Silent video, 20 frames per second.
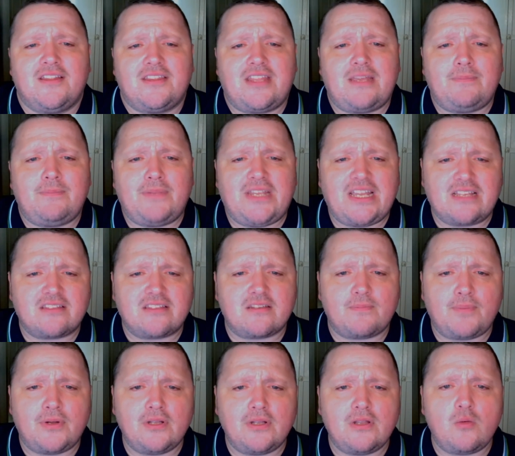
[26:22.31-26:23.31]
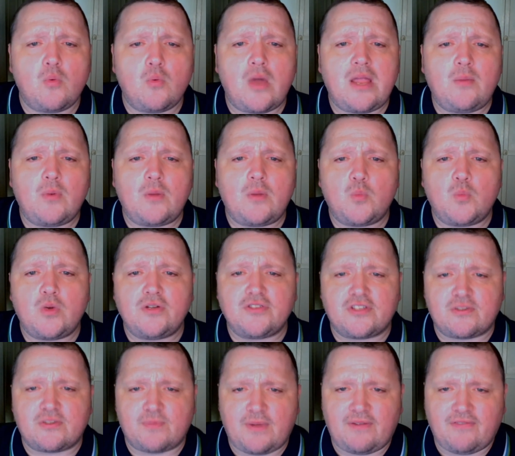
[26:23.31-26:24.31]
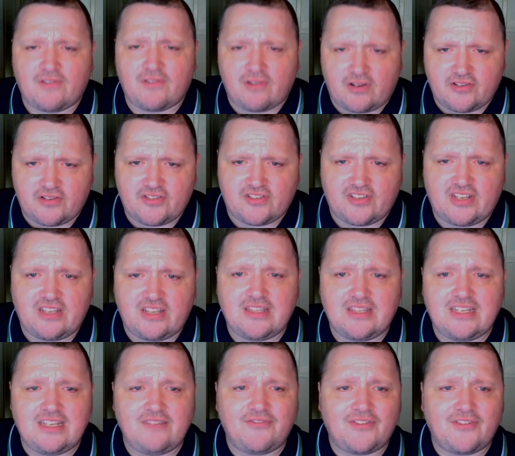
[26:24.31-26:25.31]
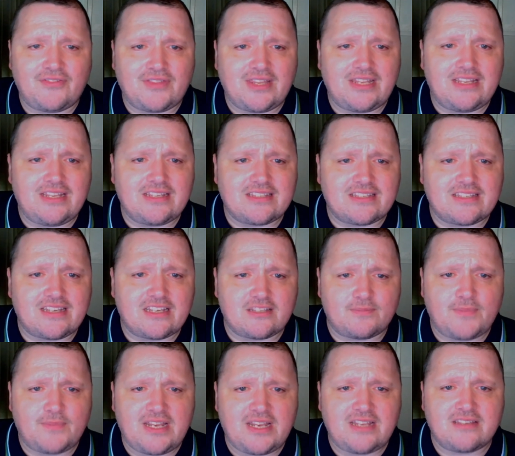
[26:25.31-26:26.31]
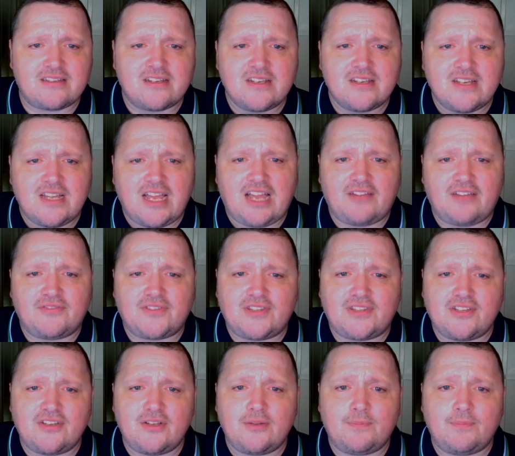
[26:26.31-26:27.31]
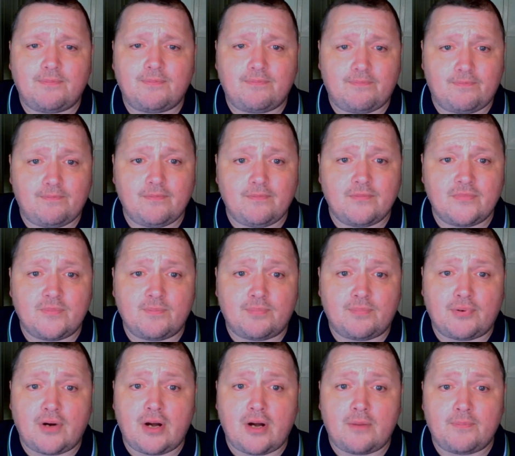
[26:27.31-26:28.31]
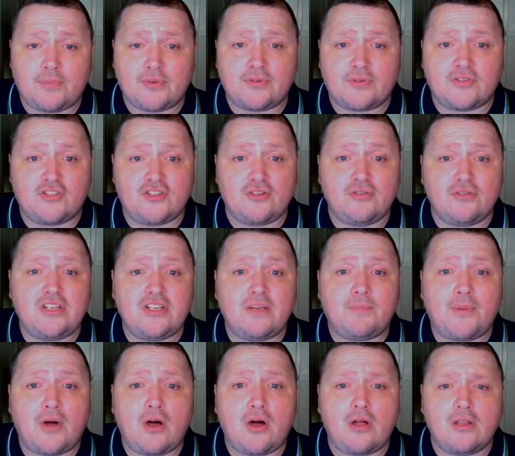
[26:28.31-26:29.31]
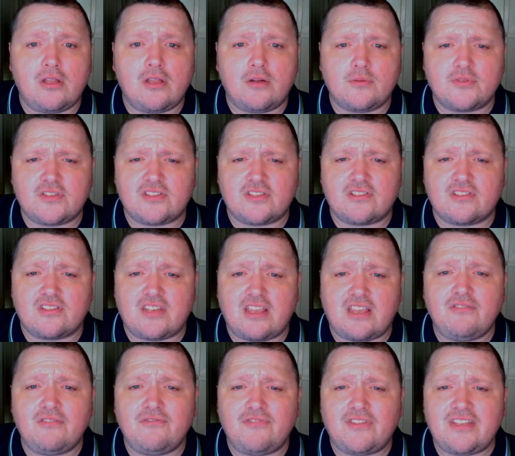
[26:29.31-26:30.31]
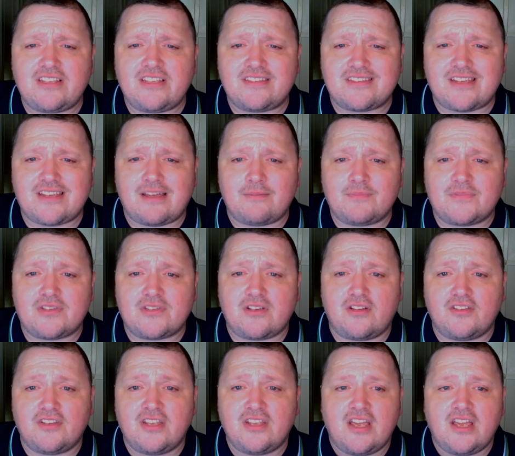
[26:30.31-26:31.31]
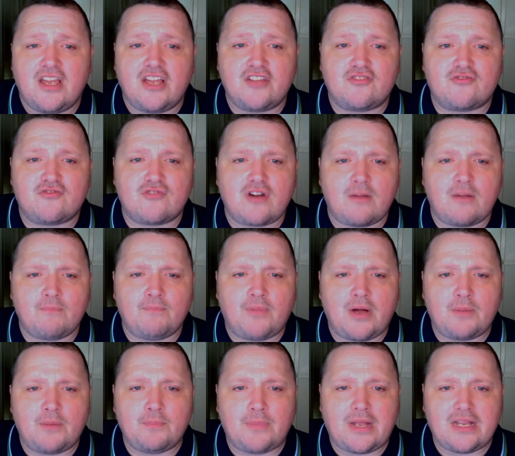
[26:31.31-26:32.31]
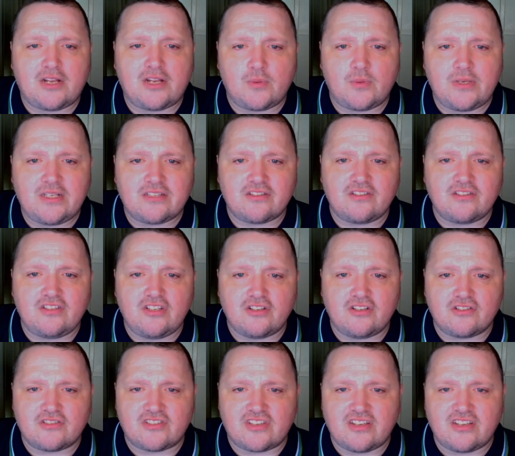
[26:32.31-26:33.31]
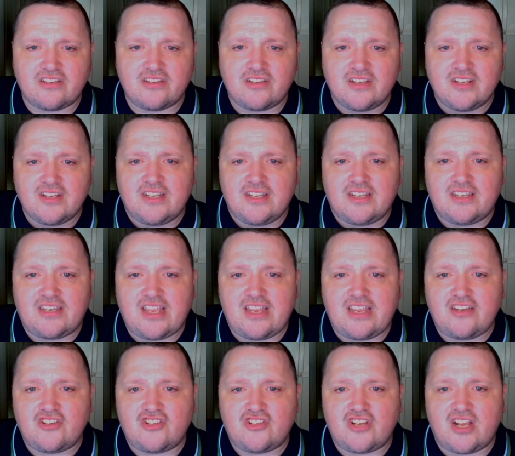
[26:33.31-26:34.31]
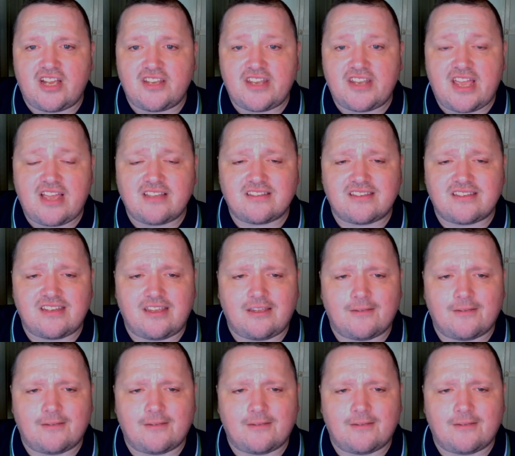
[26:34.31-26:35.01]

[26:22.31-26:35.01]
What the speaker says: They began to pull away when Will Smith crossed in the 56th minute after prop Junior Paulo skillfully tapped on a drop bomb by Queensland youngster Dejan Arce.